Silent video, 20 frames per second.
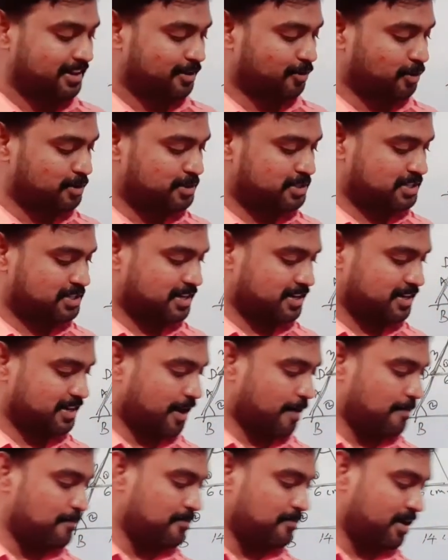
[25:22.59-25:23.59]
Question
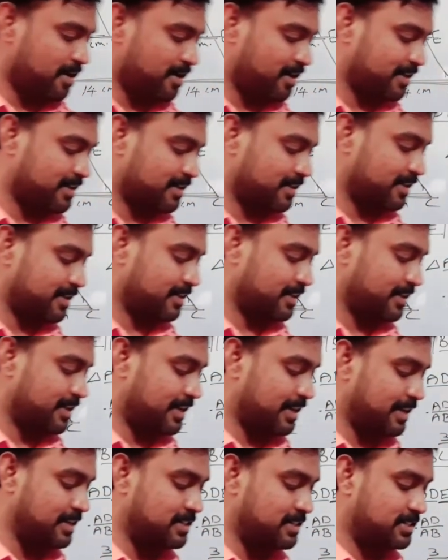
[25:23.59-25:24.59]
number
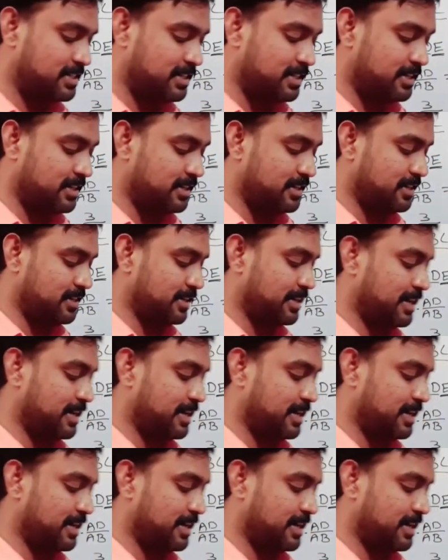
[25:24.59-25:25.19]
18.